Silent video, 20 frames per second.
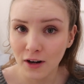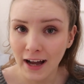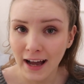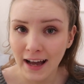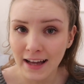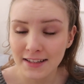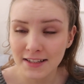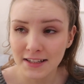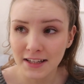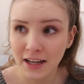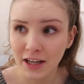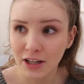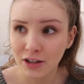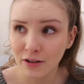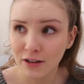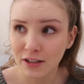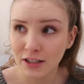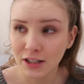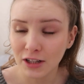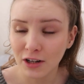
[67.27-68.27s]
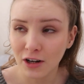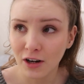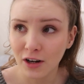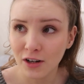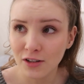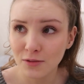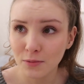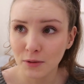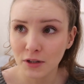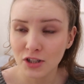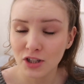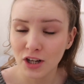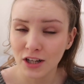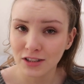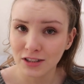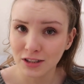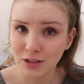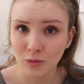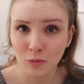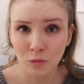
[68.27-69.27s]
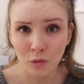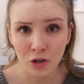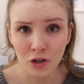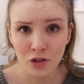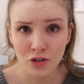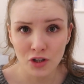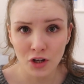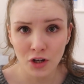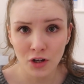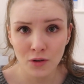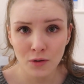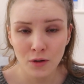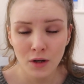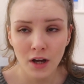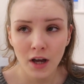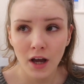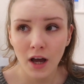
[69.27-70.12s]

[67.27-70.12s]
I had to get a credit card, which I didn't want to do.